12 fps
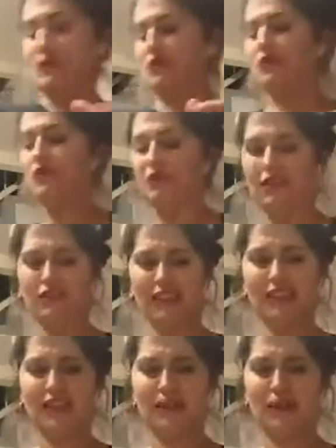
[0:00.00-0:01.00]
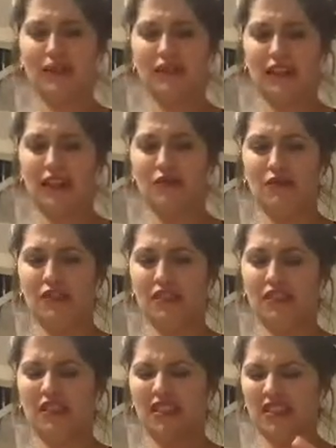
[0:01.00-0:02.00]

Ooh, I don't like the smell of that one.